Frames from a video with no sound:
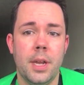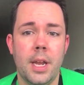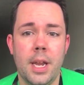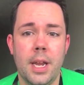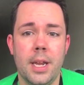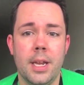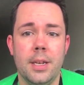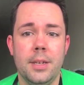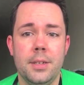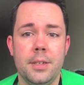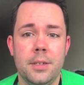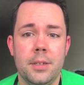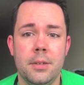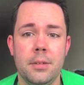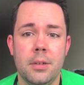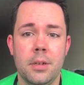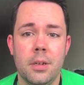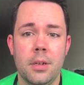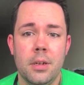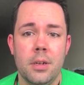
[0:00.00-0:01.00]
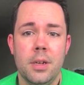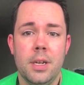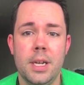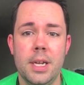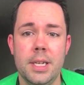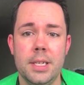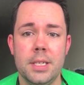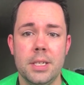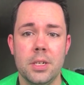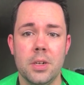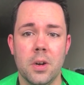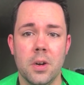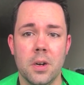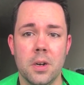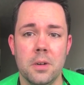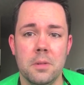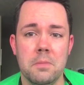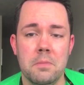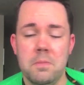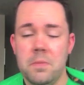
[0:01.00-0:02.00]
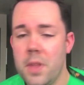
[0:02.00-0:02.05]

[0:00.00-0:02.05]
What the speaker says: and Instacart.